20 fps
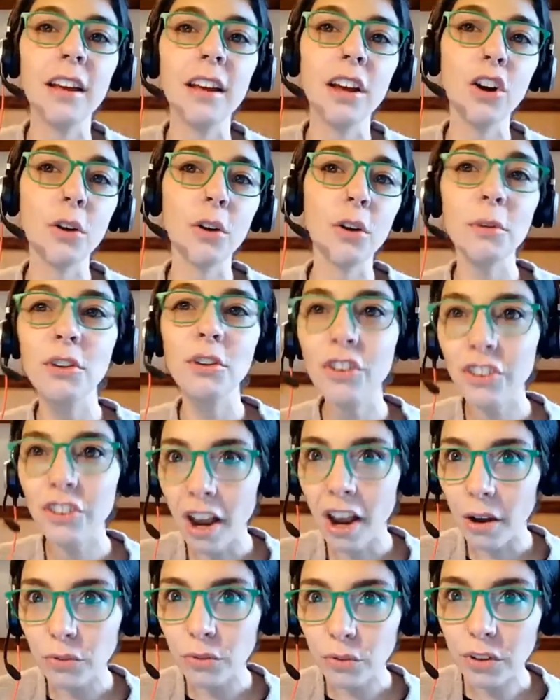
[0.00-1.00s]
common
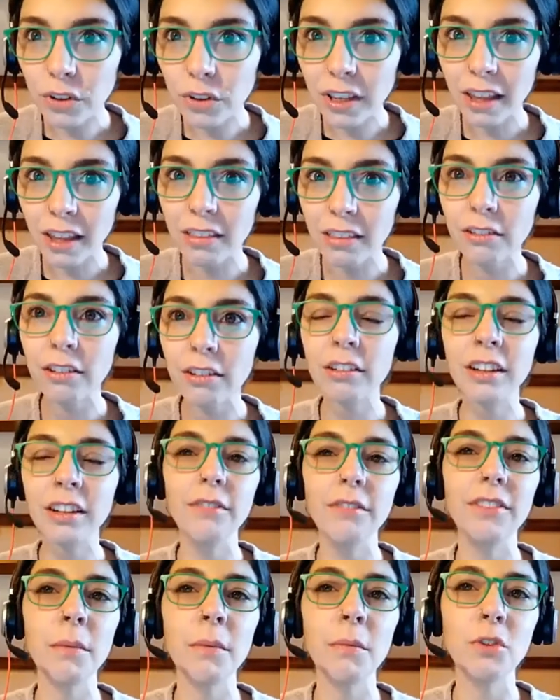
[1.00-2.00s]
ground together,
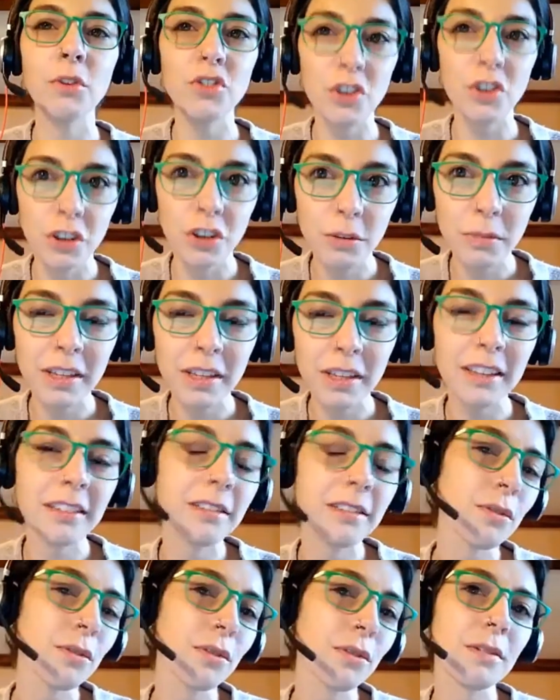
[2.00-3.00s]
give them autonomy.
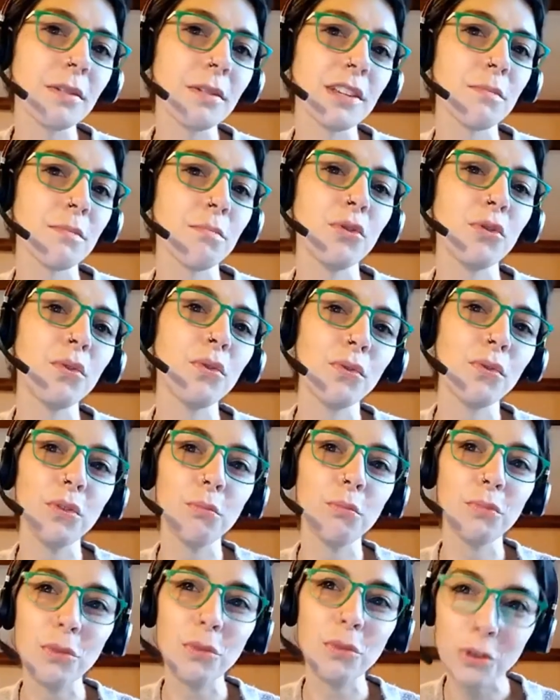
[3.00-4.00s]
So there's a beautiful
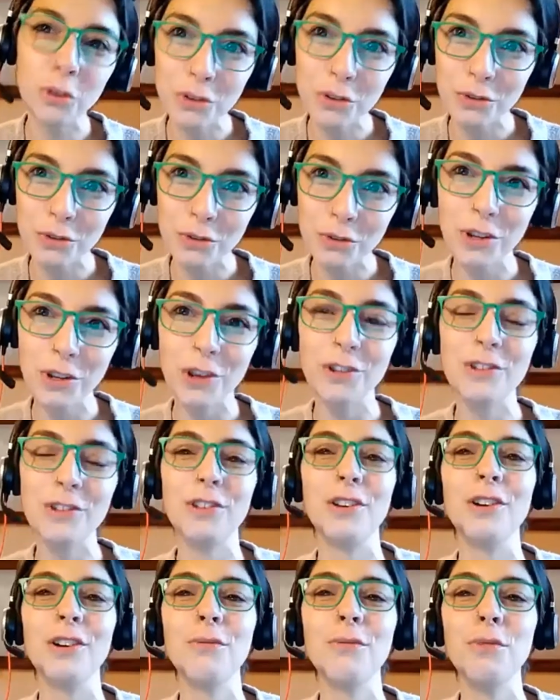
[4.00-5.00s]
book also that
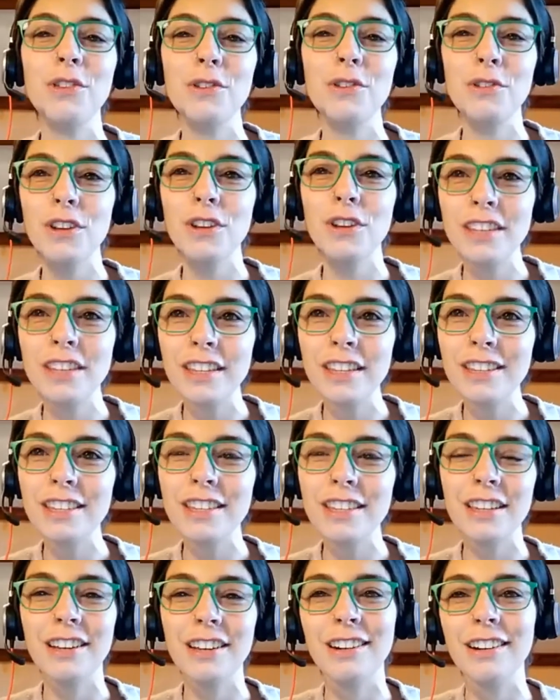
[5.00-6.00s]
we studied,
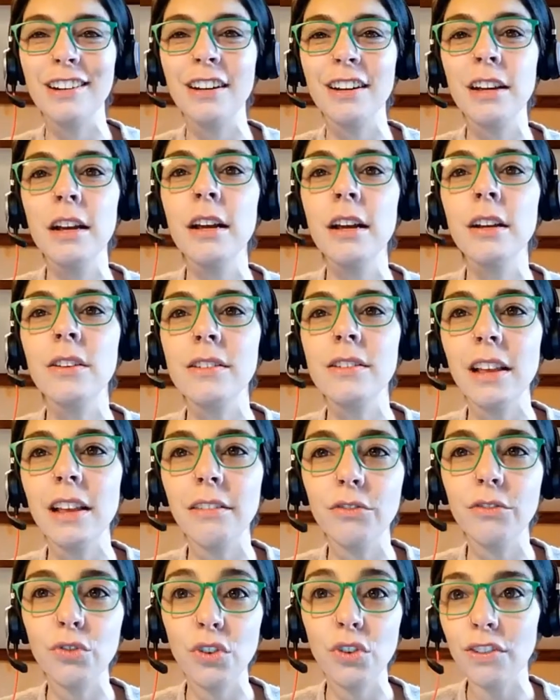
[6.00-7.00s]
The
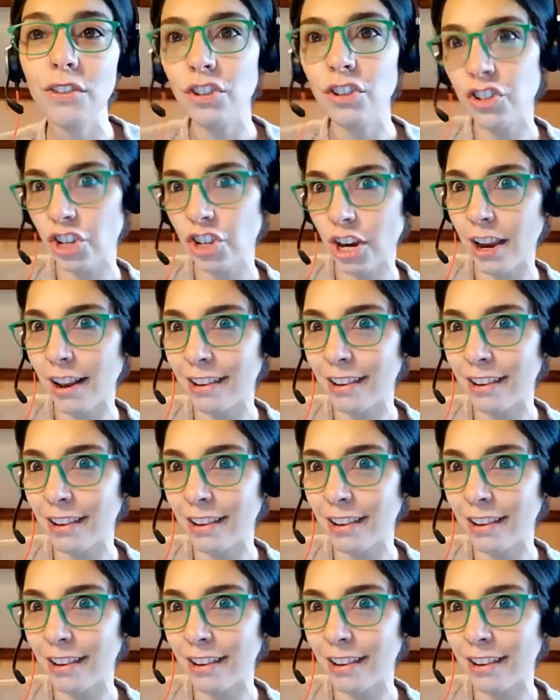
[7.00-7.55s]
Self-Driven Child,